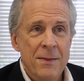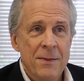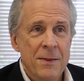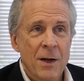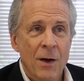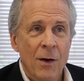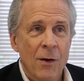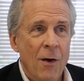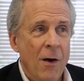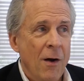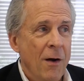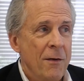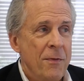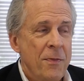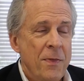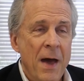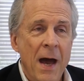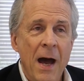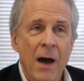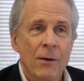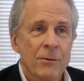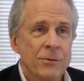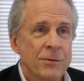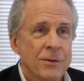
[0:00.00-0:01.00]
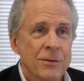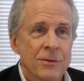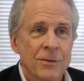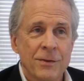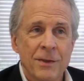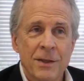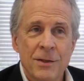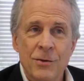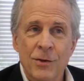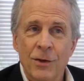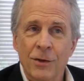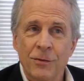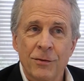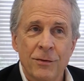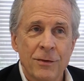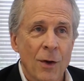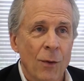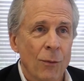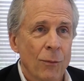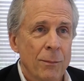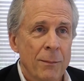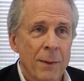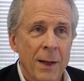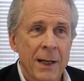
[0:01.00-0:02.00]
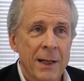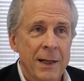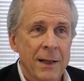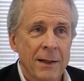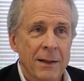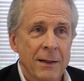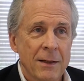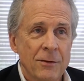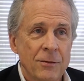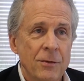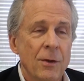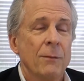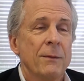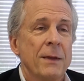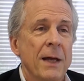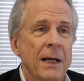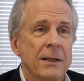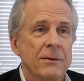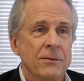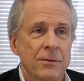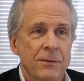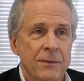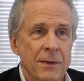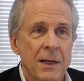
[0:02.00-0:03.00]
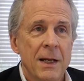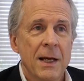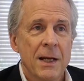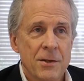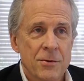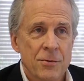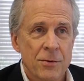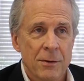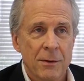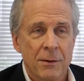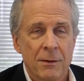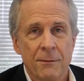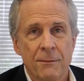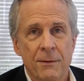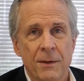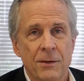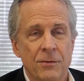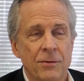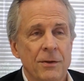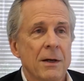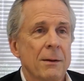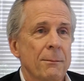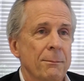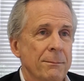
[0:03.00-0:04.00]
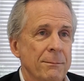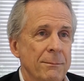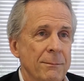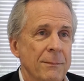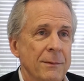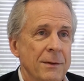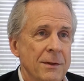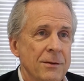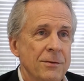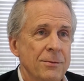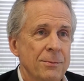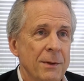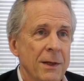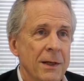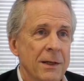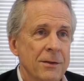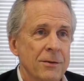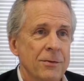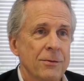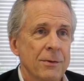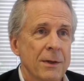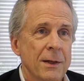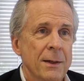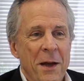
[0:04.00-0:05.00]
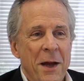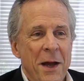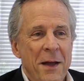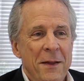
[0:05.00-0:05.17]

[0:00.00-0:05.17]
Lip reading: there are thousands that just don't make it. So that's the nature of this industry.